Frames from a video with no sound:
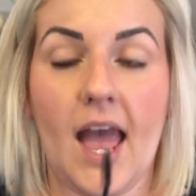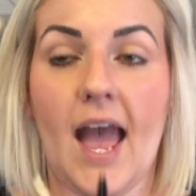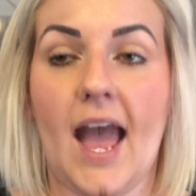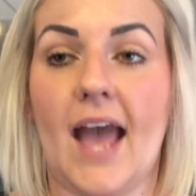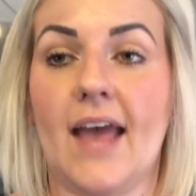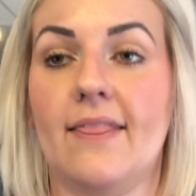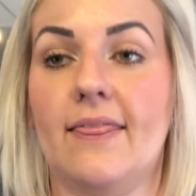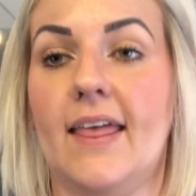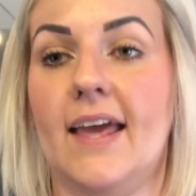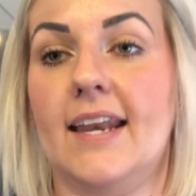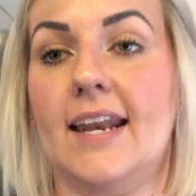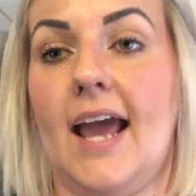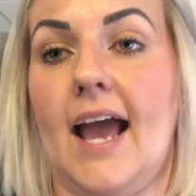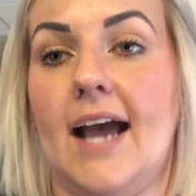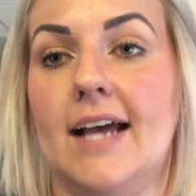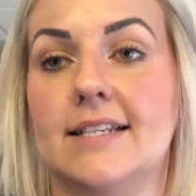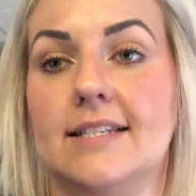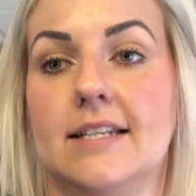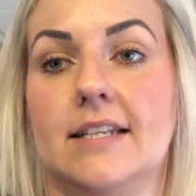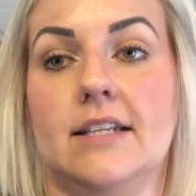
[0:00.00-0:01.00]
And then
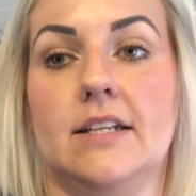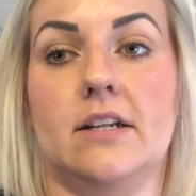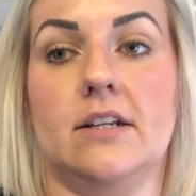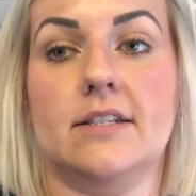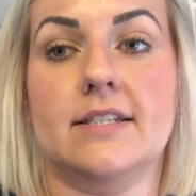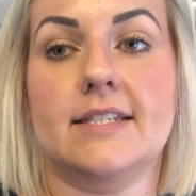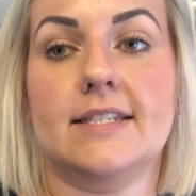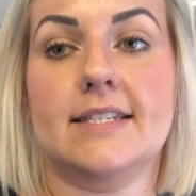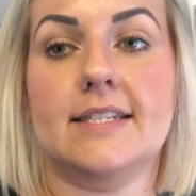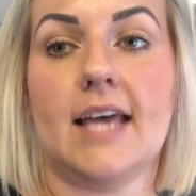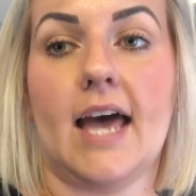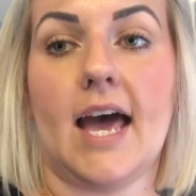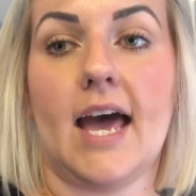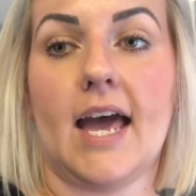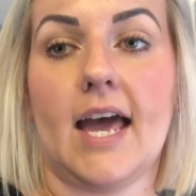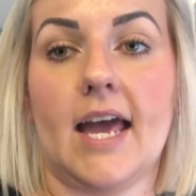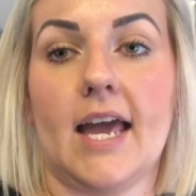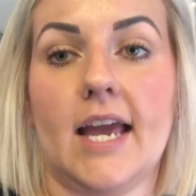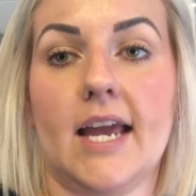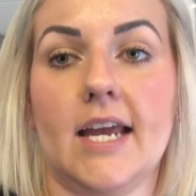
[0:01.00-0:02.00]
as a little
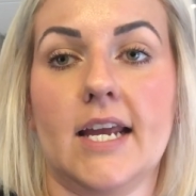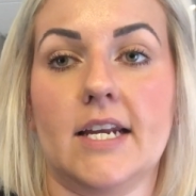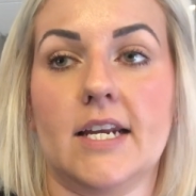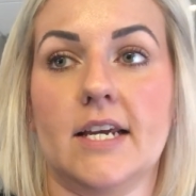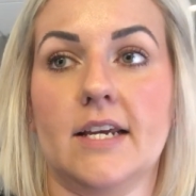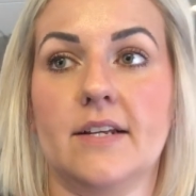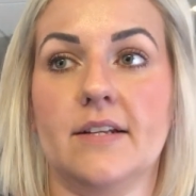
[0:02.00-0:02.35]
side,